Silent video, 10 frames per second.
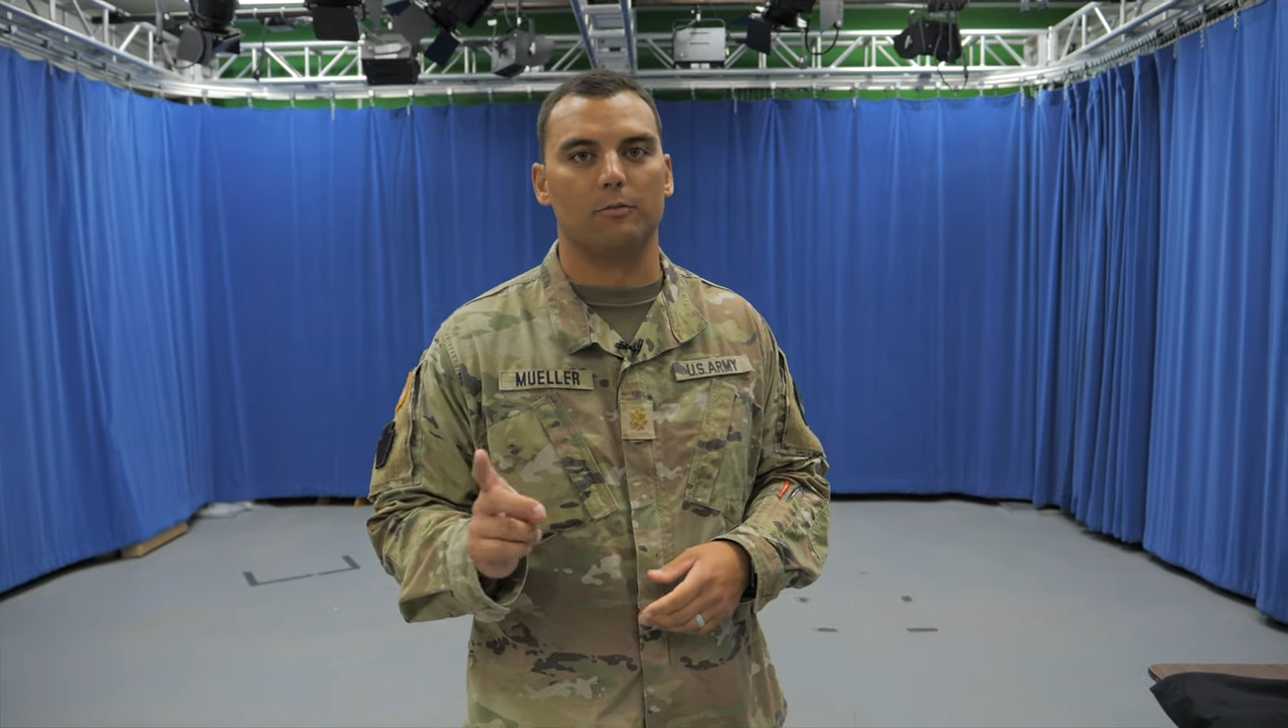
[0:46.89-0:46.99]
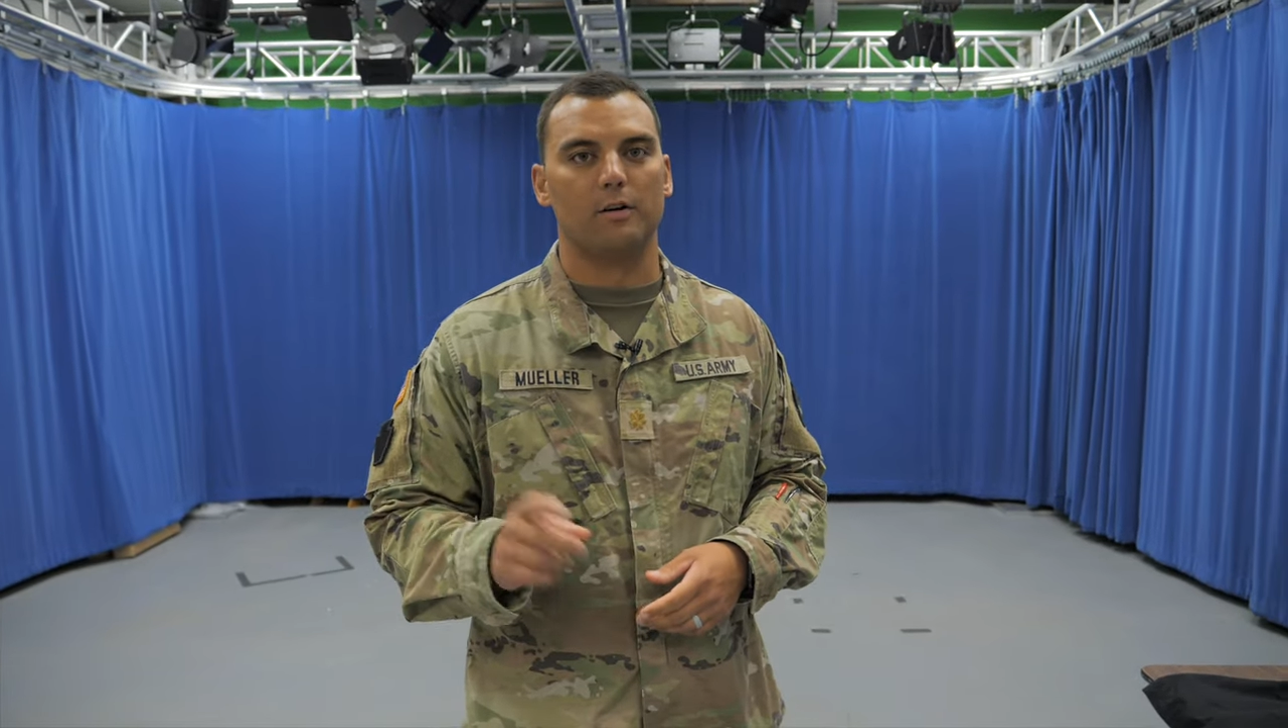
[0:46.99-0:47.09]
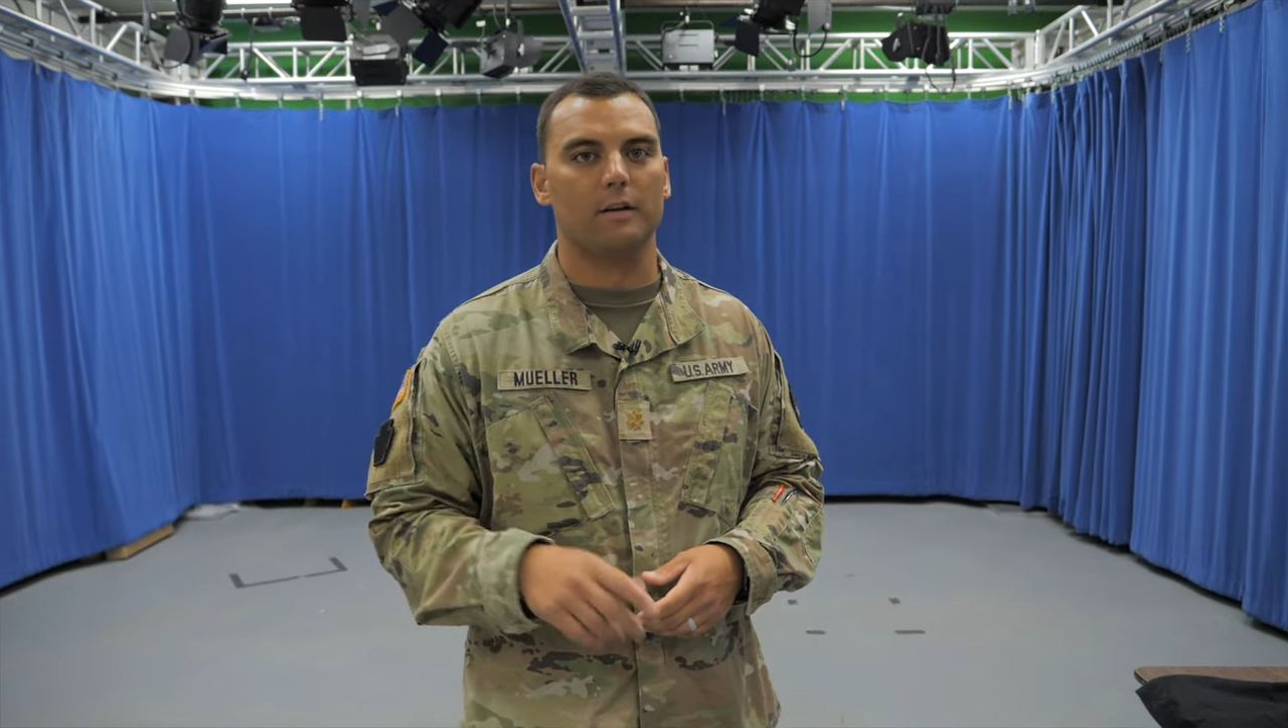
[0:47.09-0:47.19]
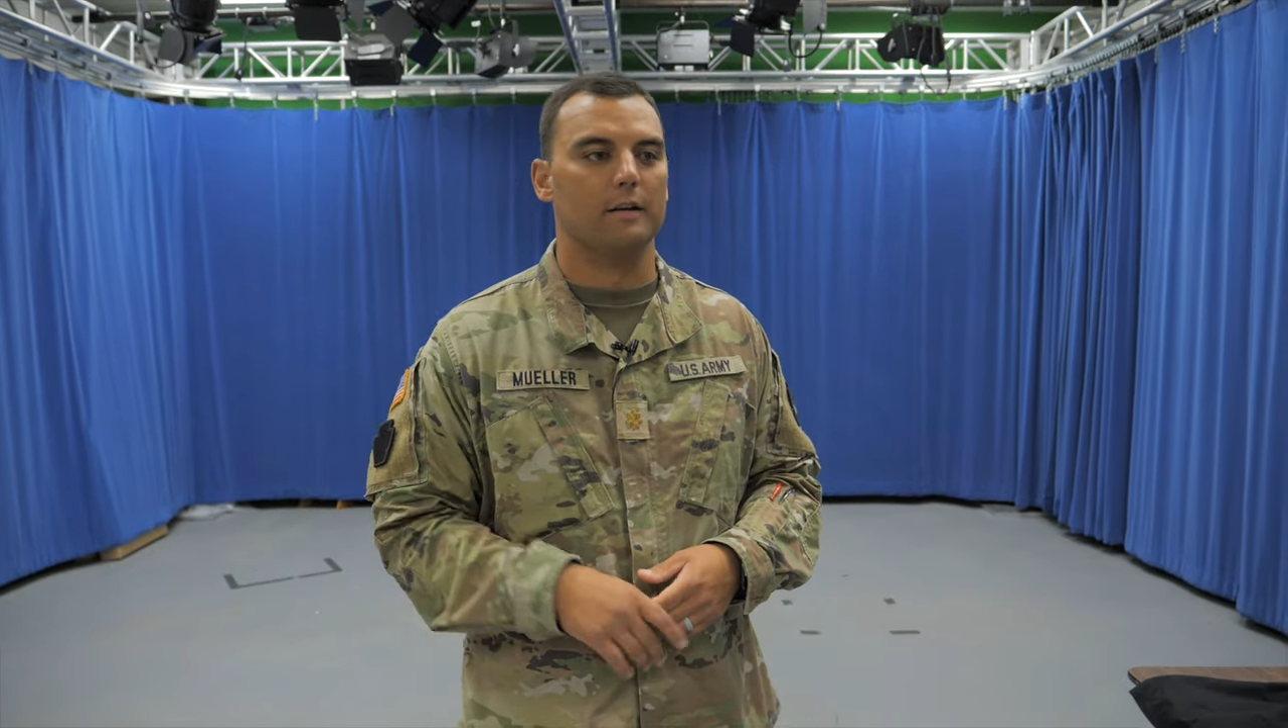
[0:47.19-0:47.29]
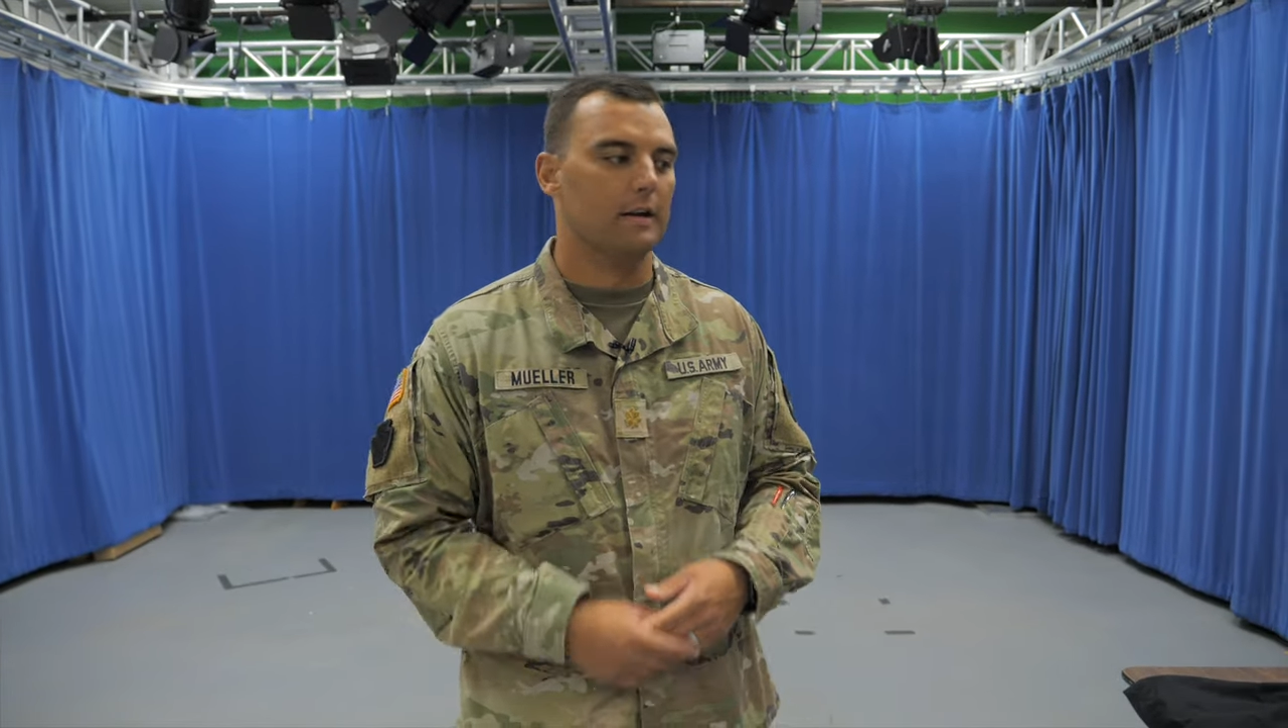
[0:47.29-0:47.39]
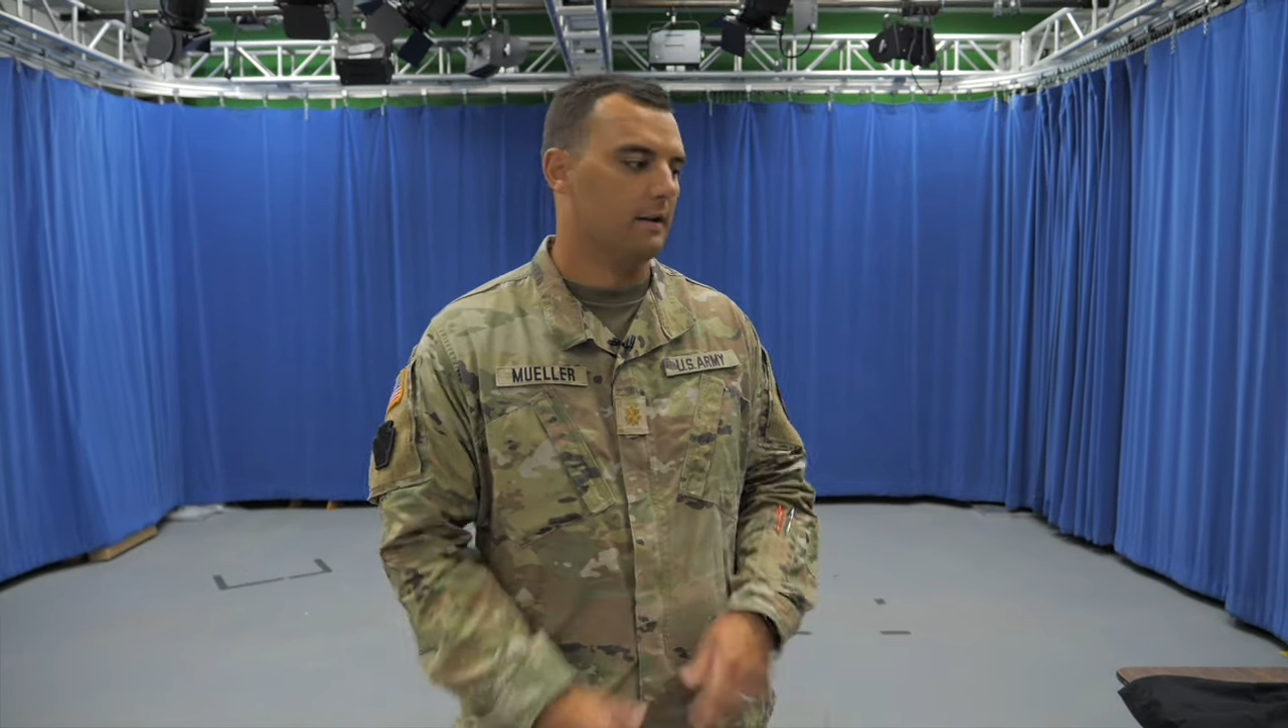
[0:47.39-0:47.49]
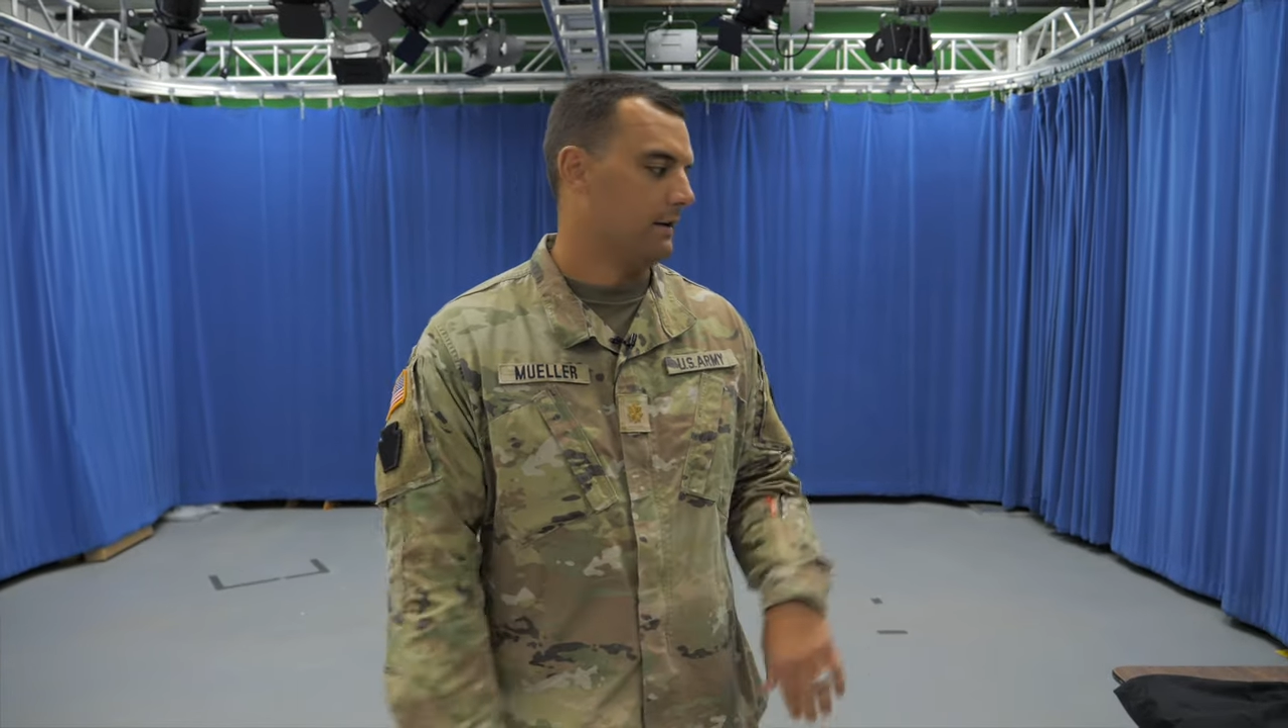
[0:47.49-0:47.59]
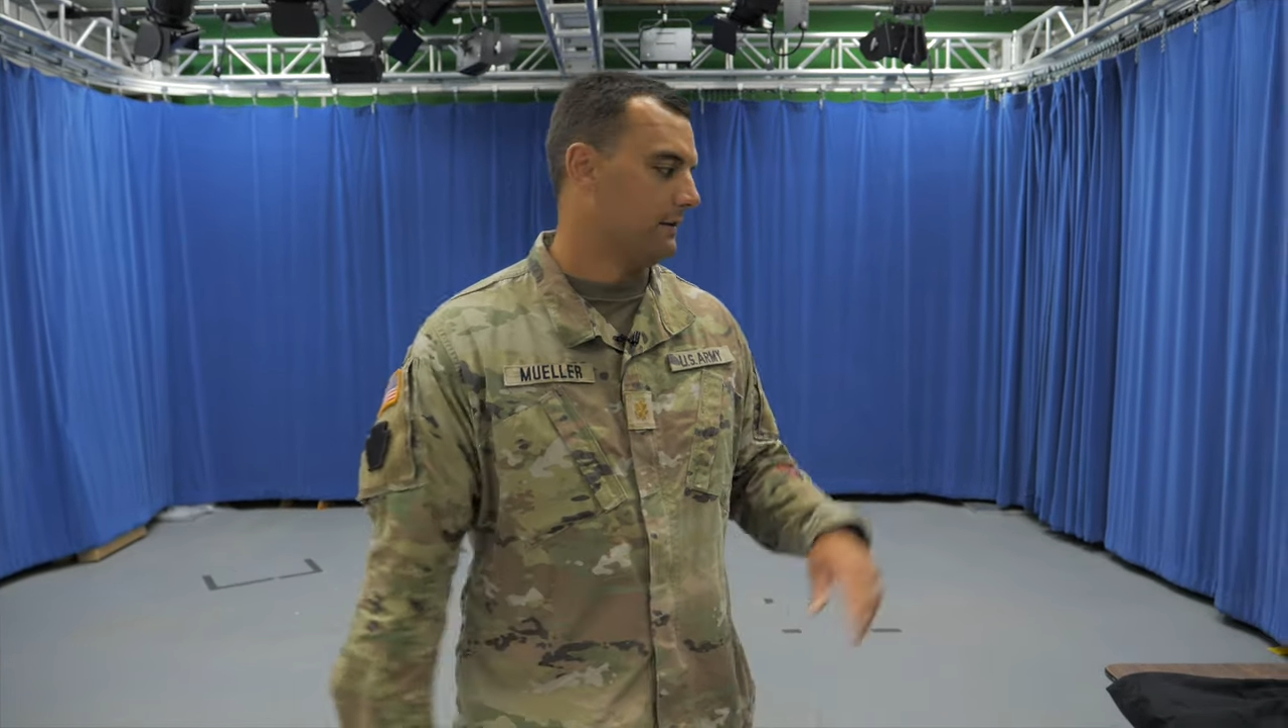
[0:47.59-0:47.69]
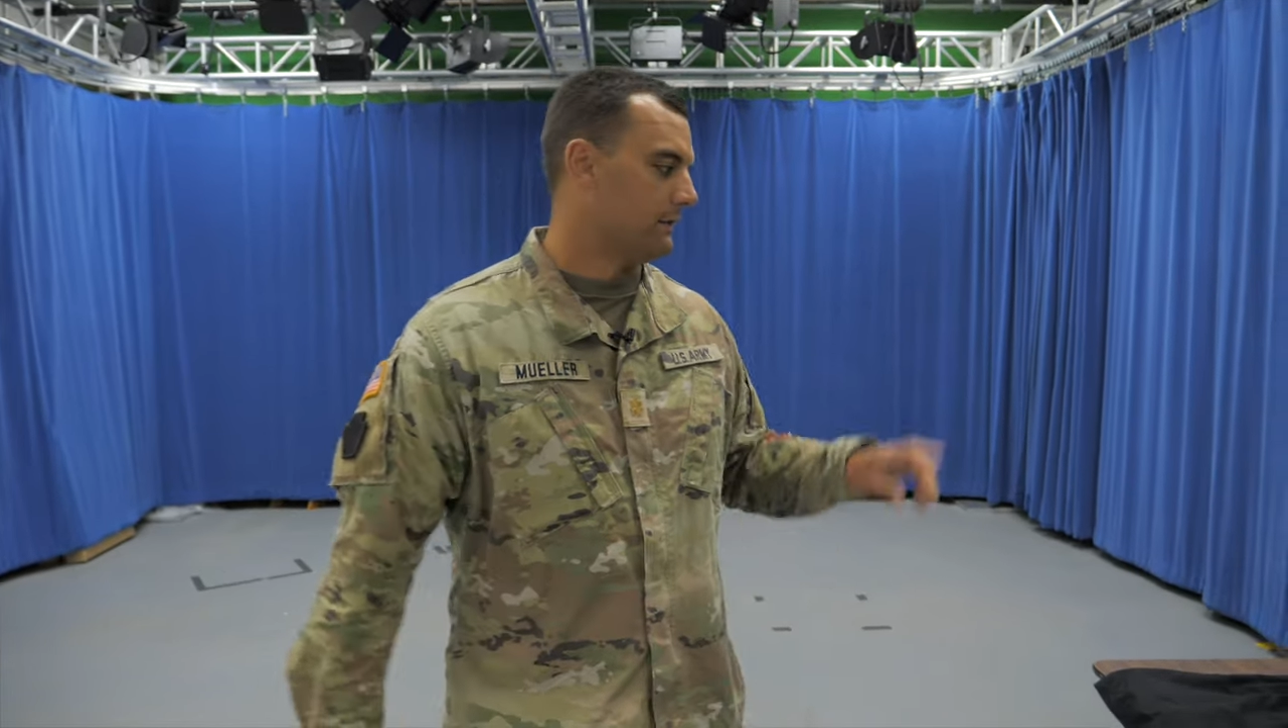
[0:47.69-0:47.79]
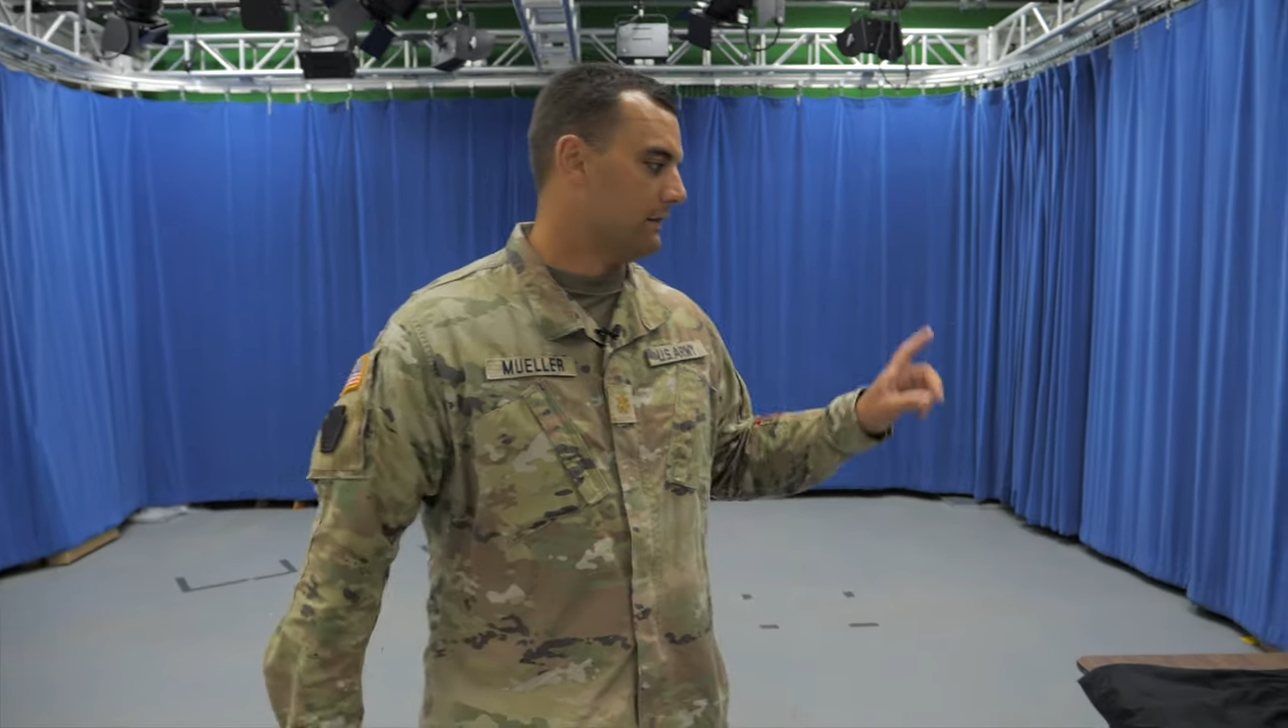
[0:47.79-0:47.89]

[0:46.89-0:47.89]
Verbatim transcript: one is